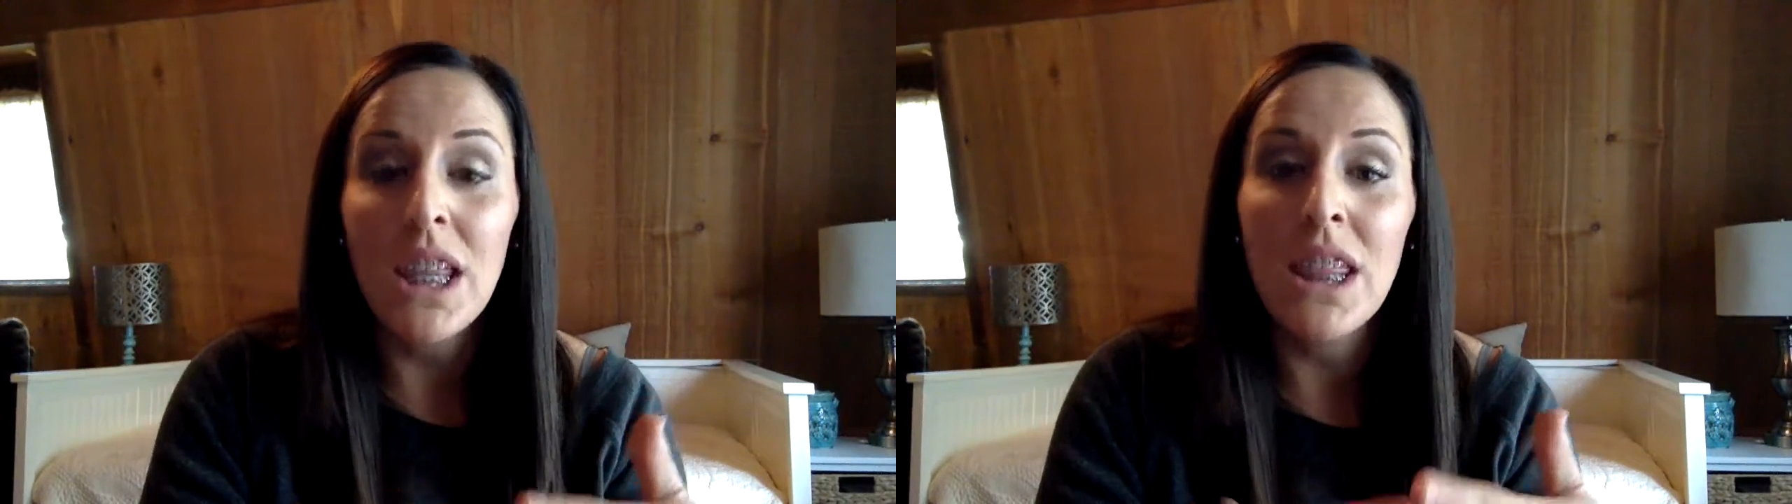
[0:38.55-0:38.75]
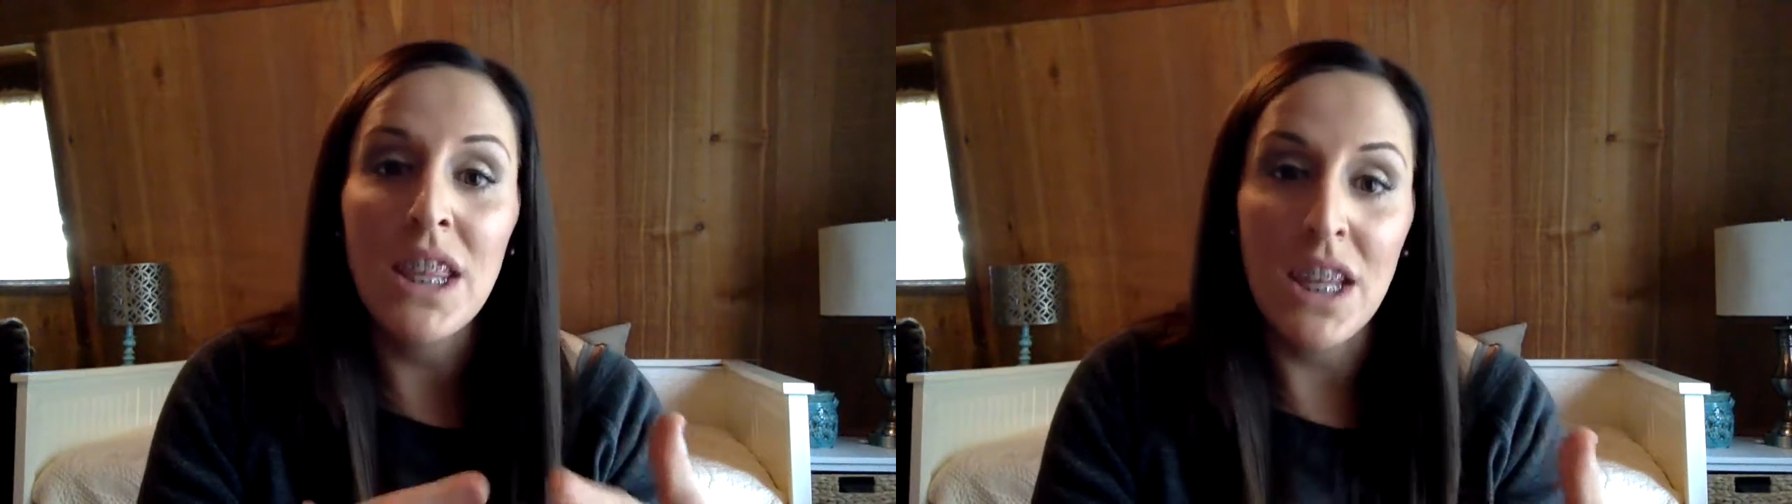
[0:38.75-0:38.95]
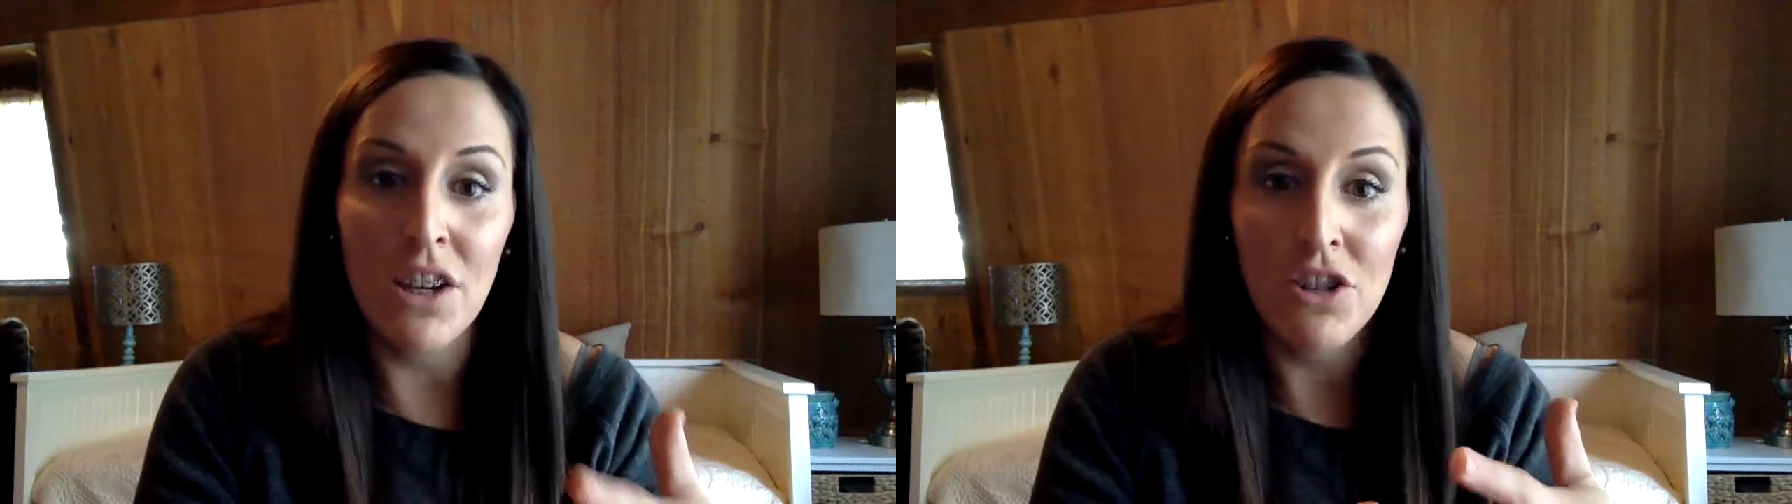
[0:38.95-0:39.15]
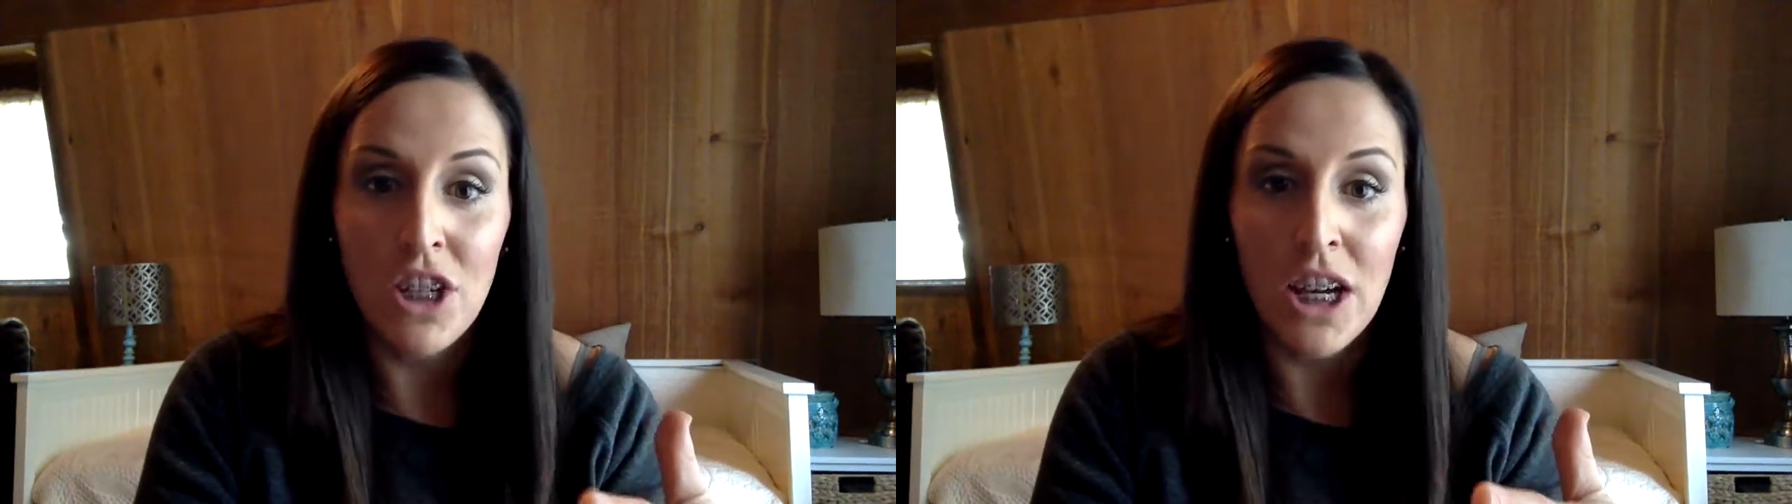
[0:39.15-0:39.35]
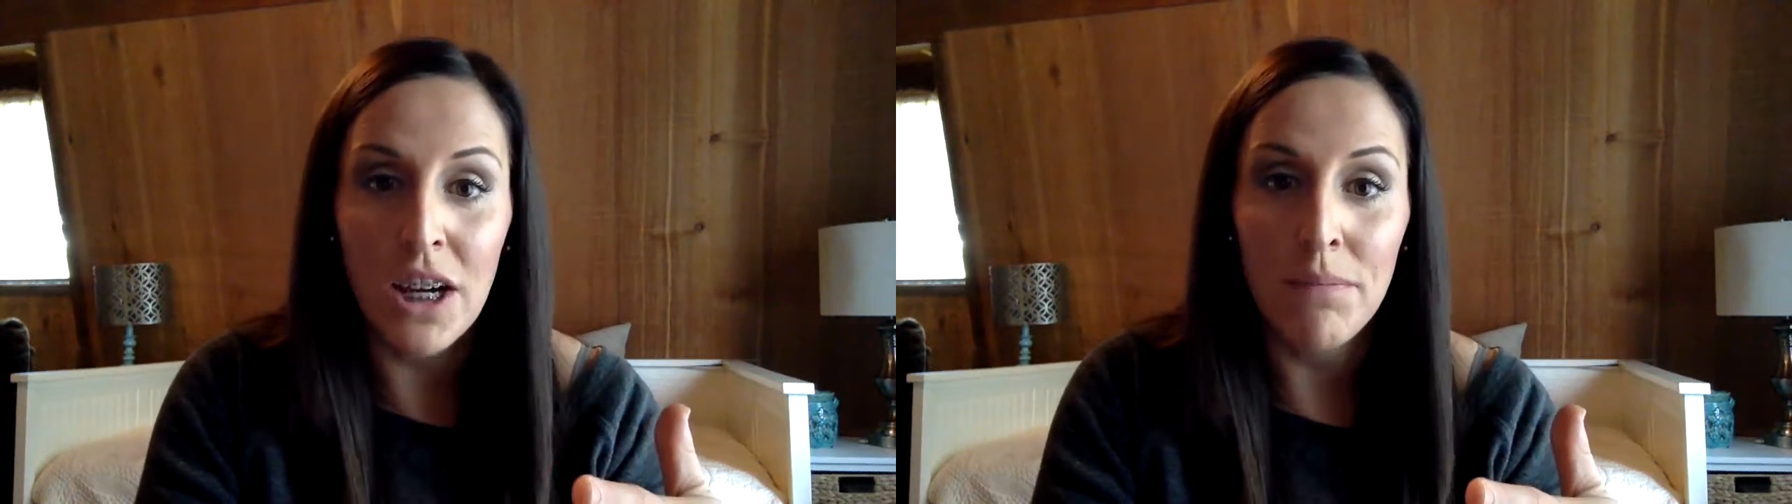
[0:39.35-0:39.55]
and then I'll
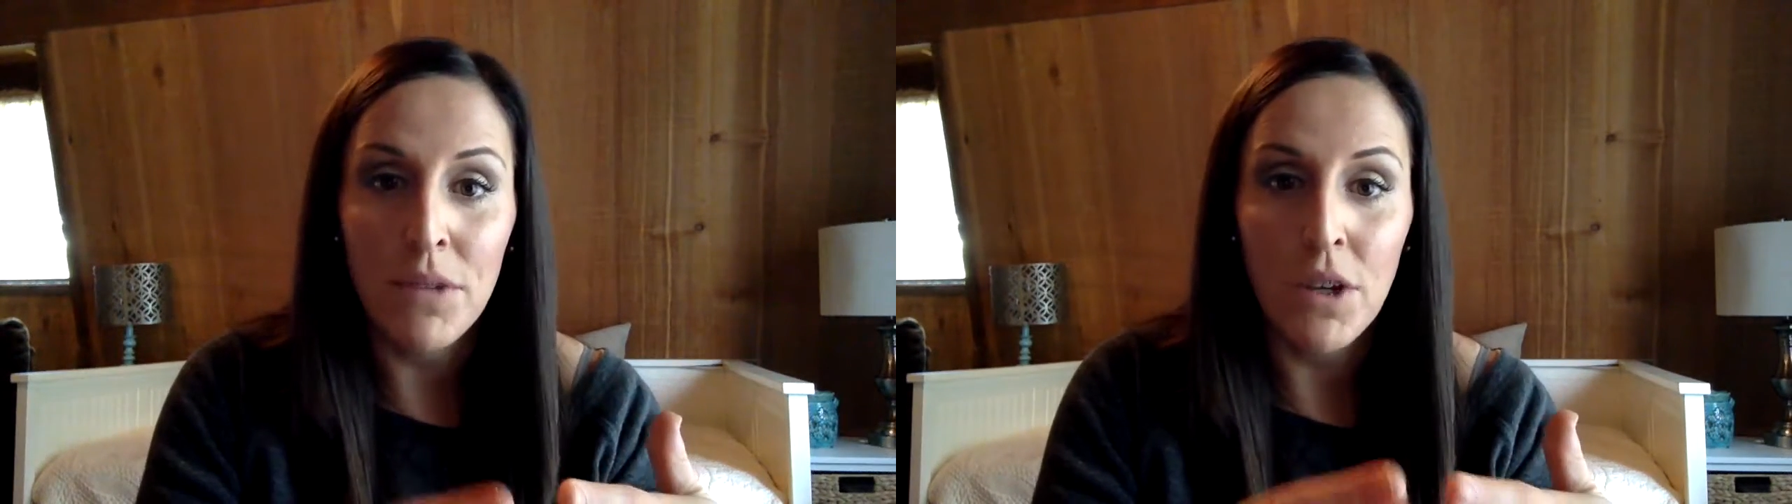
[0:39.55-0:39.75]
share.